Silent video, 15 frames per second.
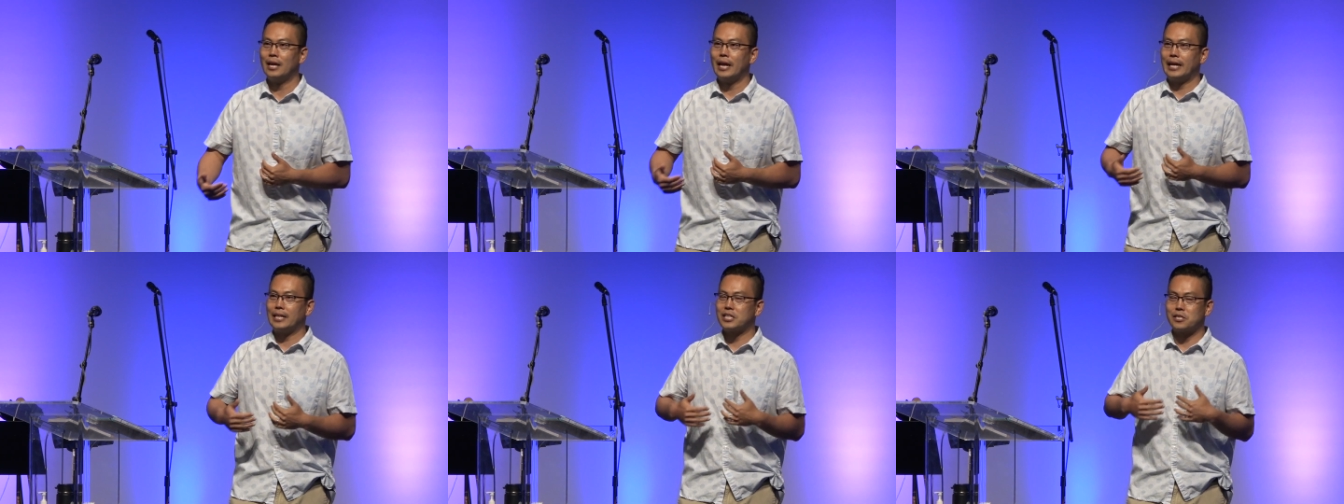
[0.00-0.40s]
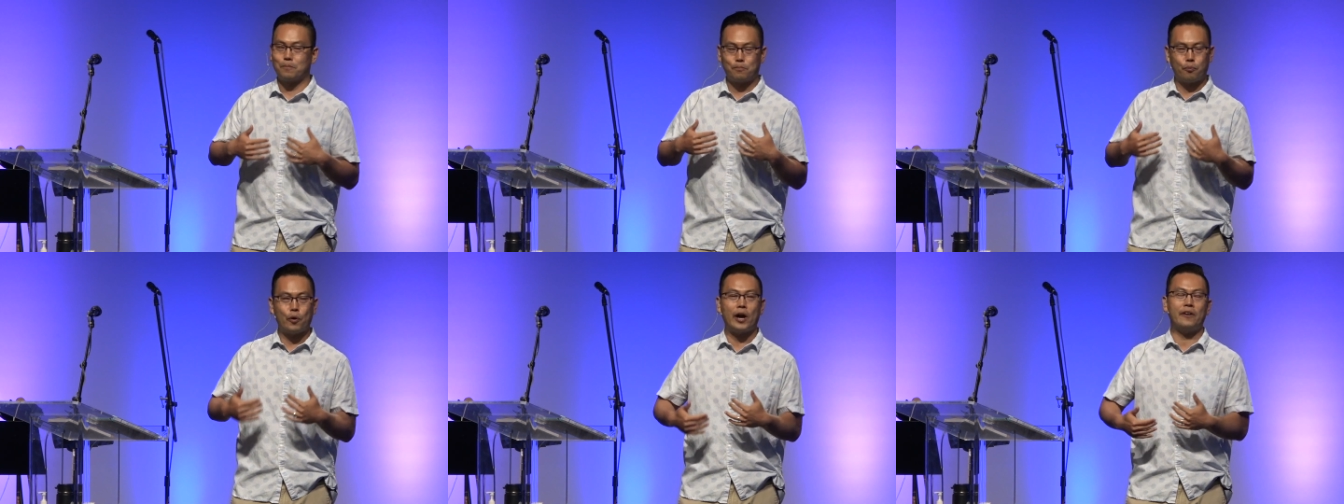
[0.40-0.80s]
and it's a
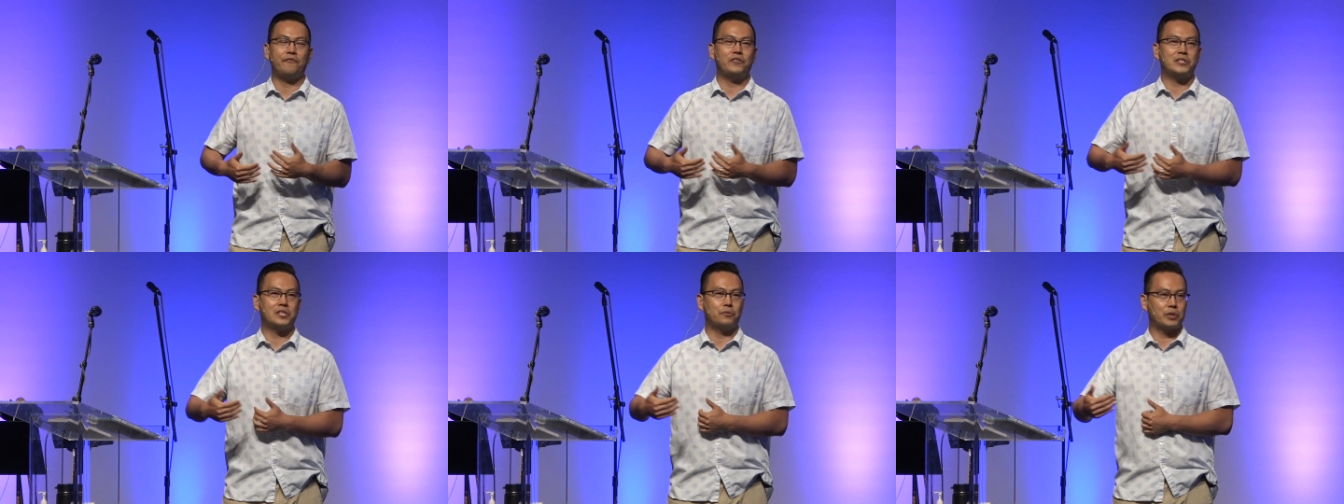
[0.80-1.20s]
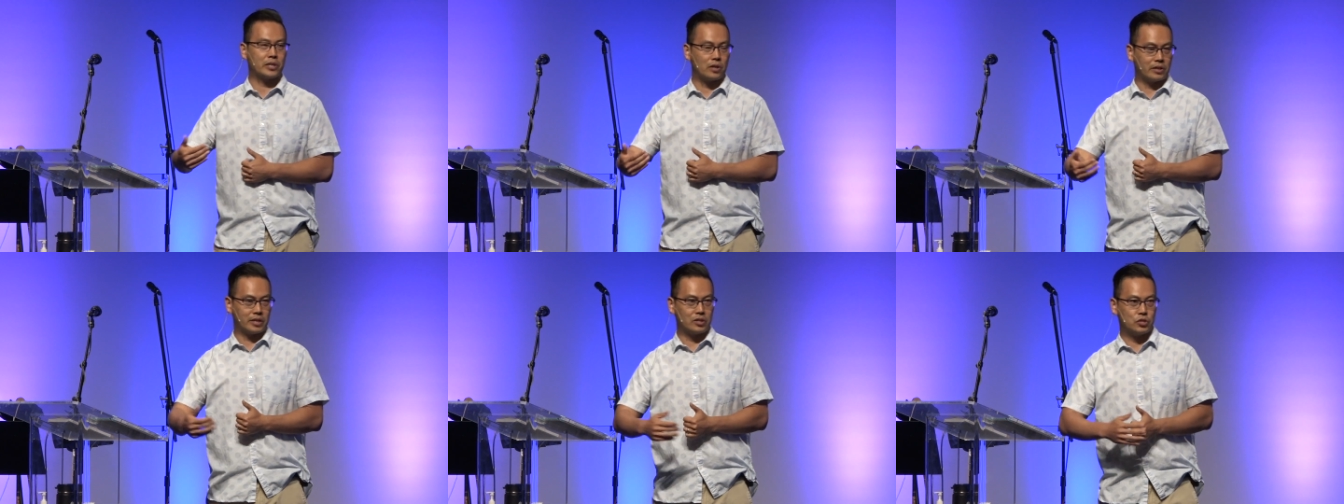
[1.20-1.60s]
prophecy
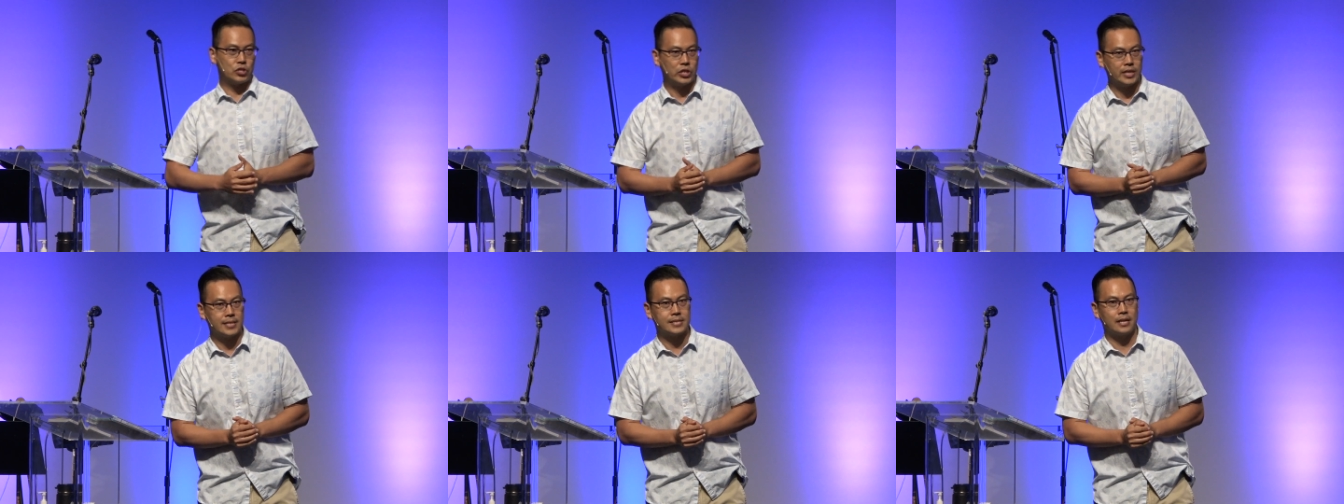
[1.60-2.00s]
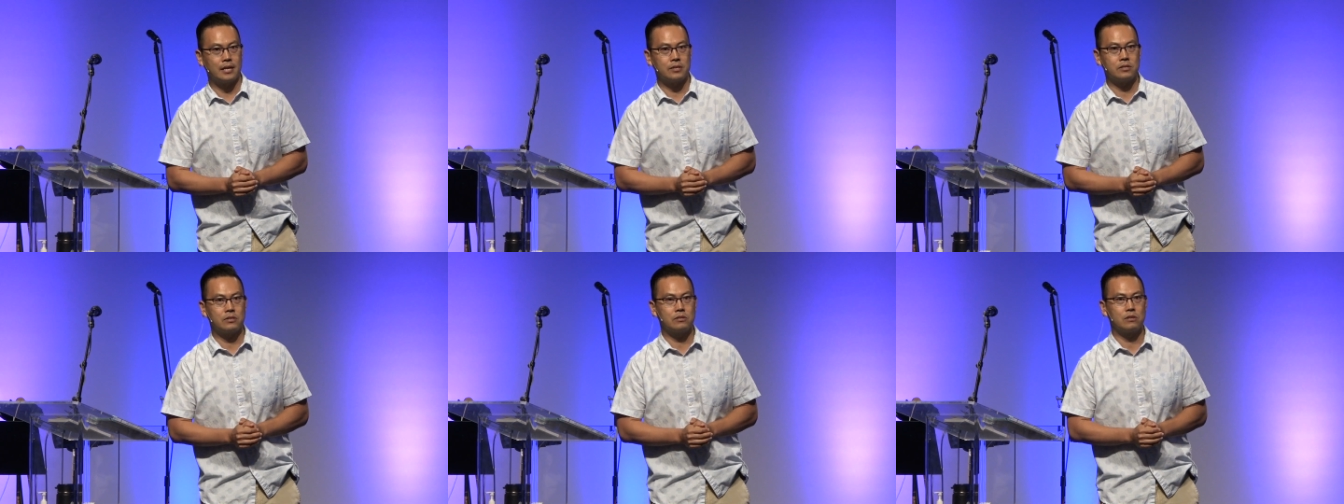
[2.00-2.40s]
regarding
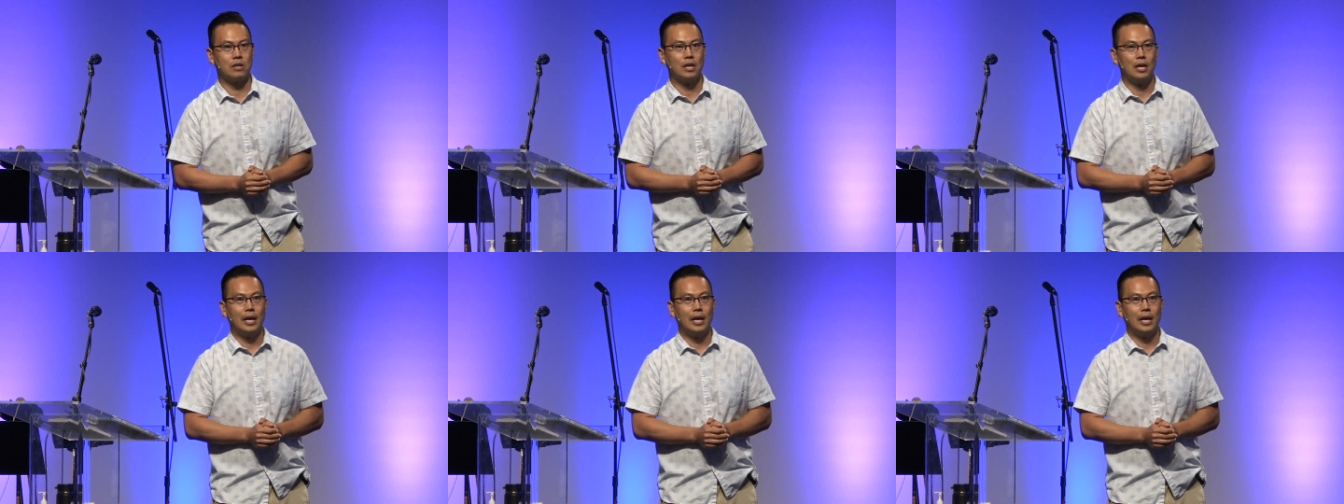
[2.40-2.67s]
Jesus.